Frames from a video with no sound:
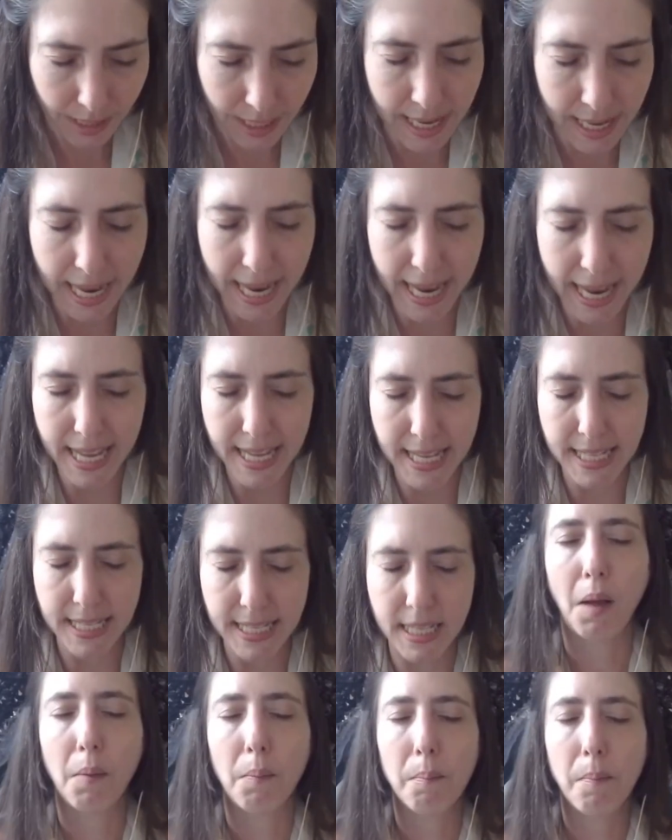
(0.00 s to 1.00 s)
as
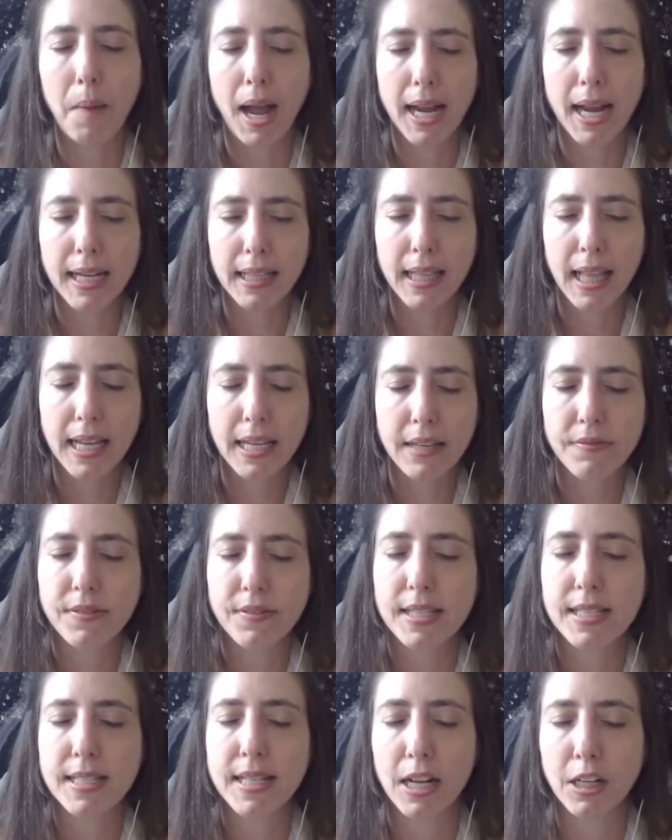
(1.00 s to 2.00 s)
my life is
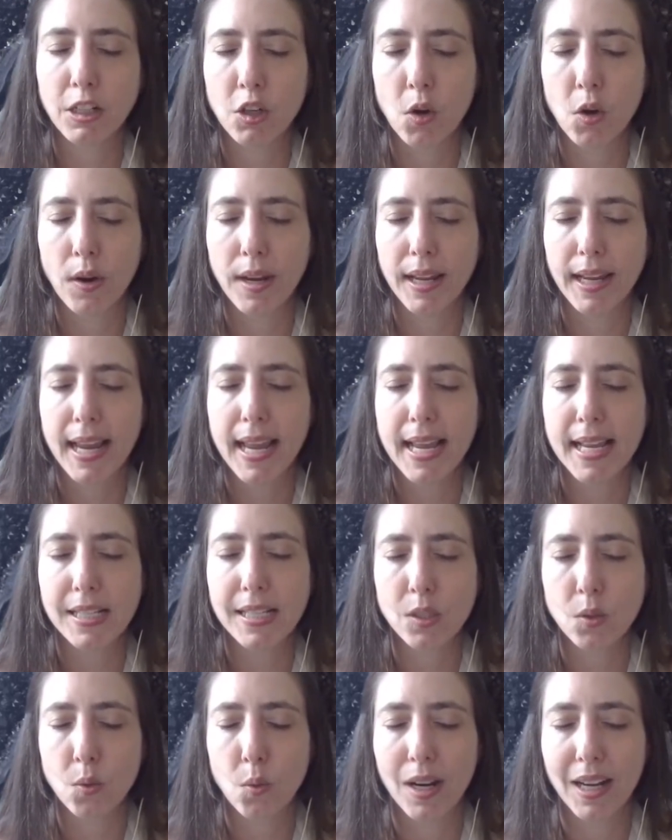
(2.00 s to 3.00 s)
not going as
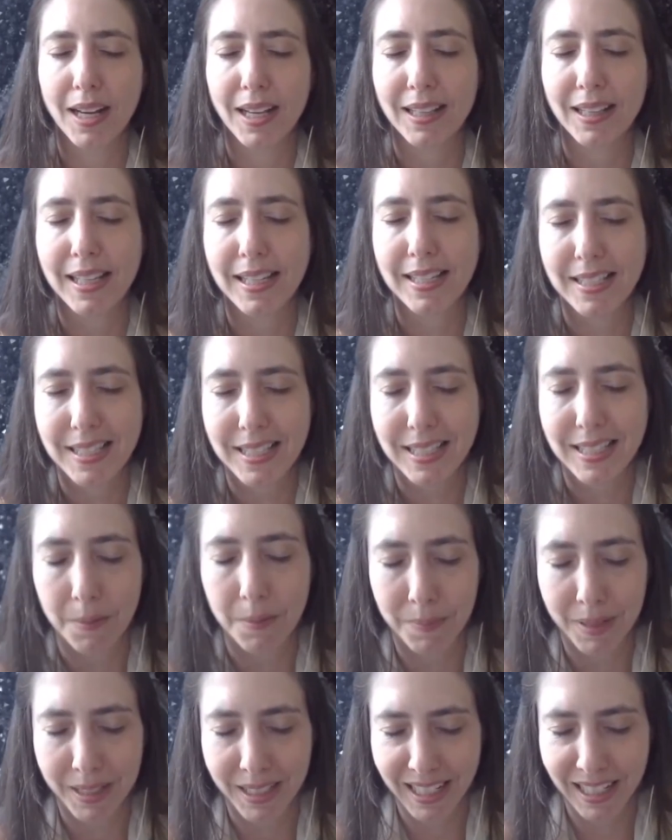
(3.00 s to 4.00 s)
well as
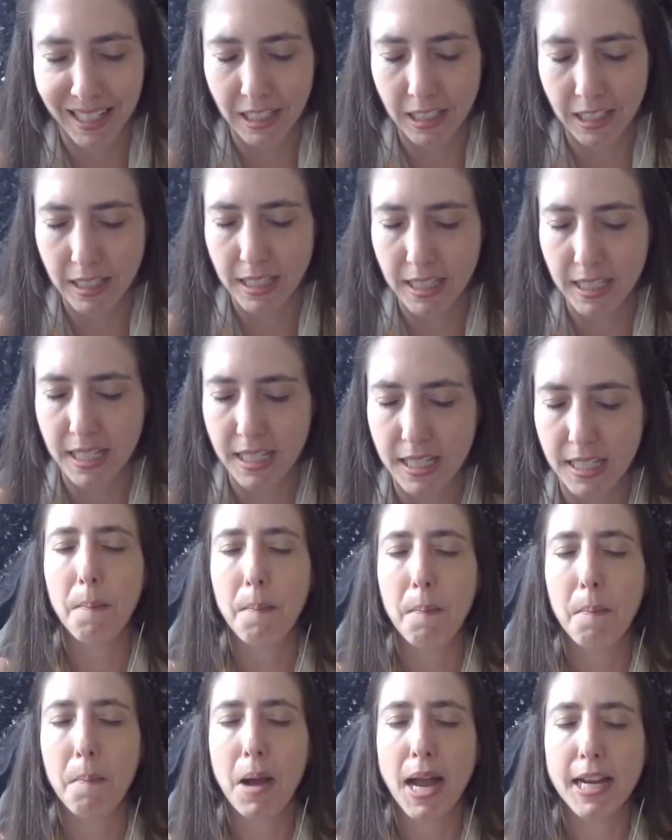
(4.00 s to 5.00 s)
somebody else's,
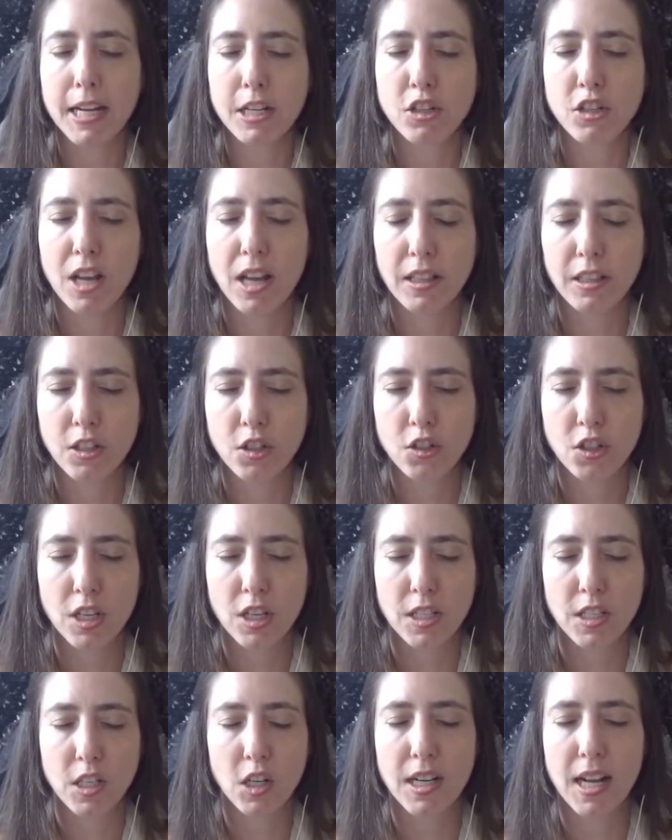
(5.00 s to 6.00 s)
my challenges
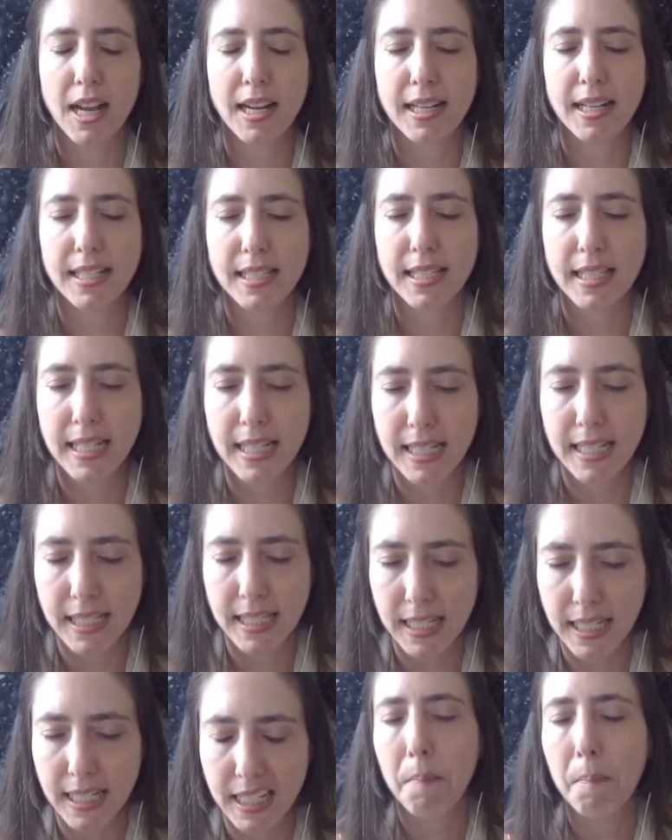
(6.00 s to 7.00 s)
are not as
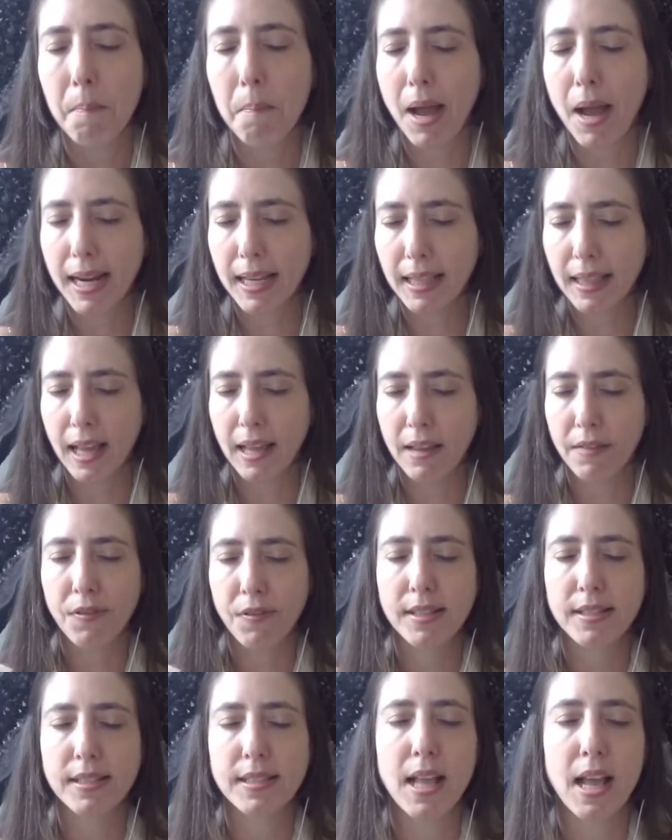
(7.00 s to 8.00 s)
easy, my life
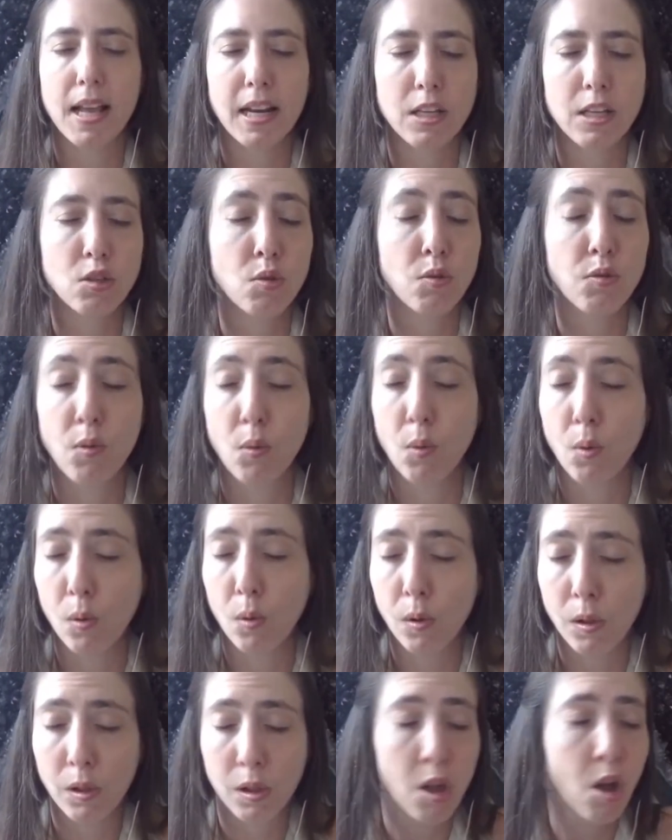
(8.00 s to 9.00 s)
is not as
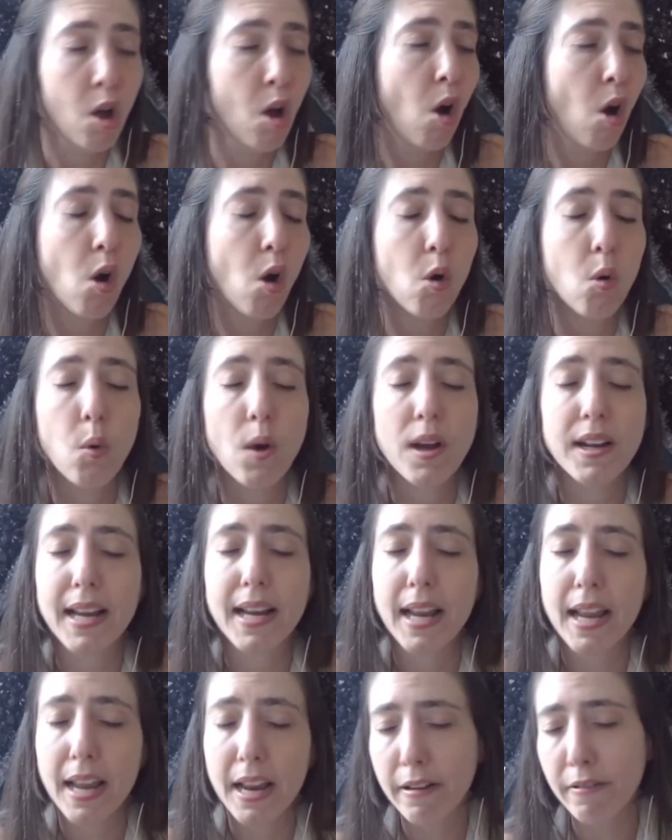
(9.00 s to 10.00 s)
full, or
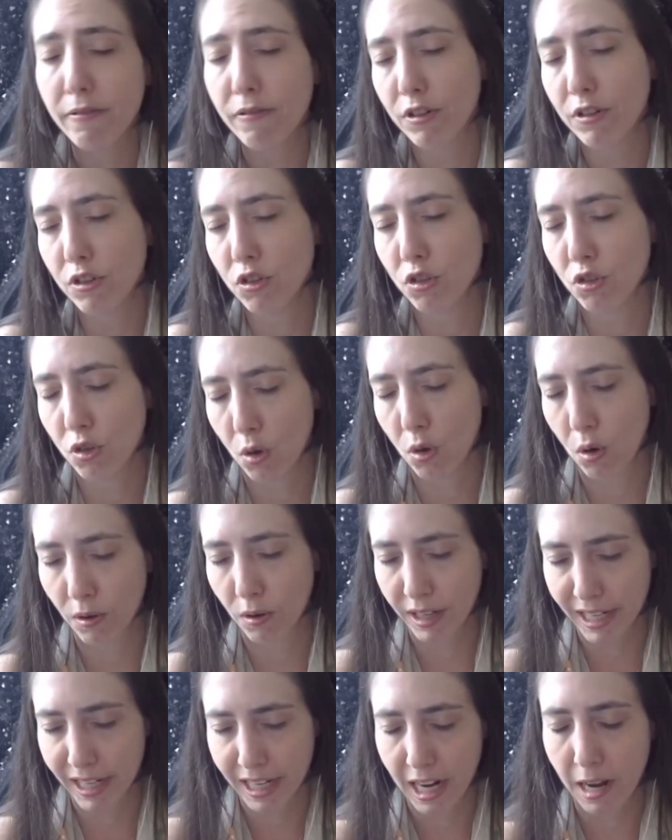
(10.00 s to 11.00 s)
whatever story
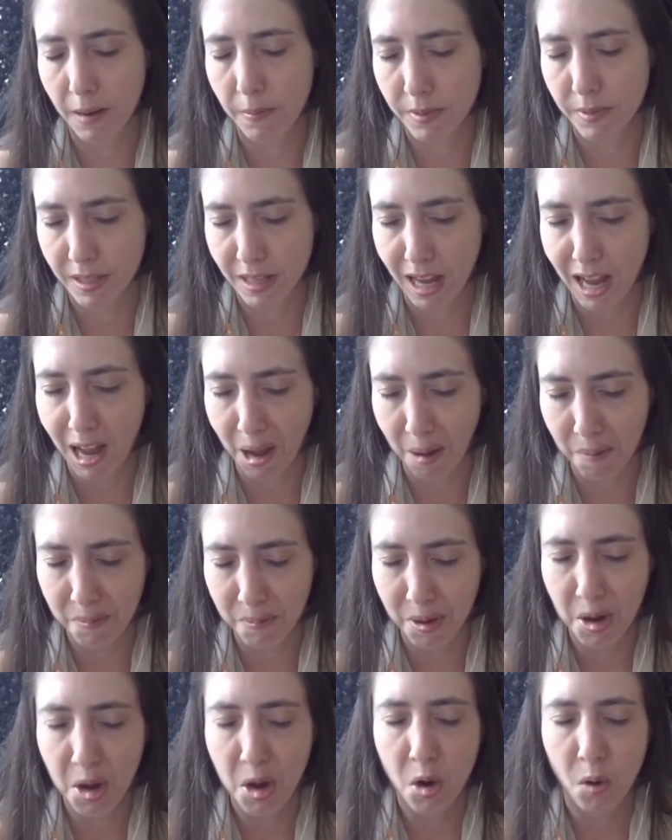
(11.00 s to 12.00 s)
comes up
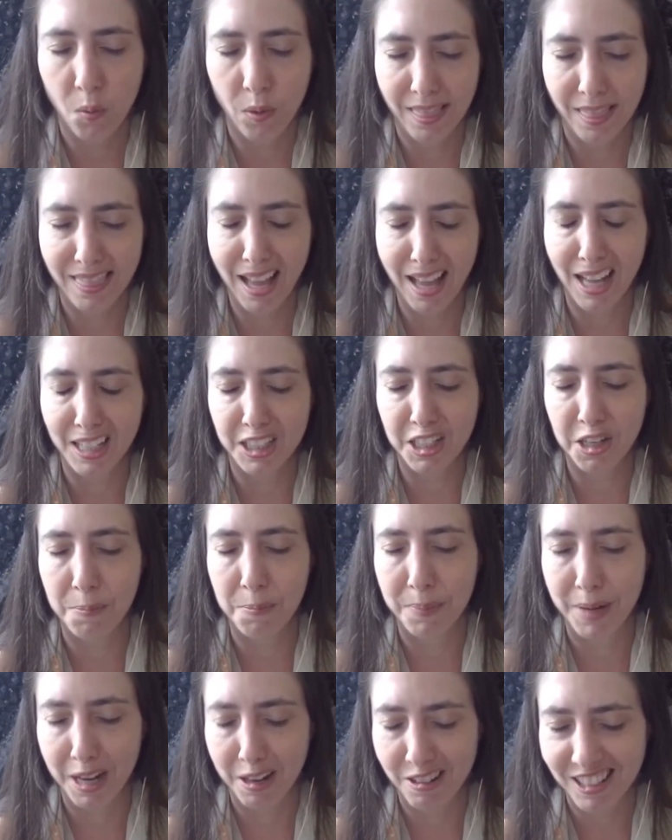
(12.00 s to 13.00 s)
with that
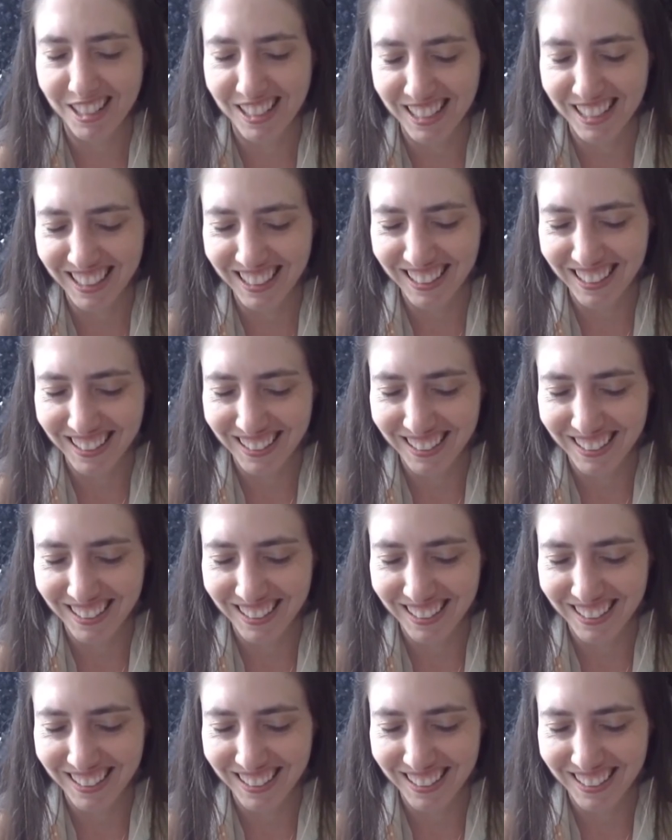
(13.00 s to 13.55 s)
comparison.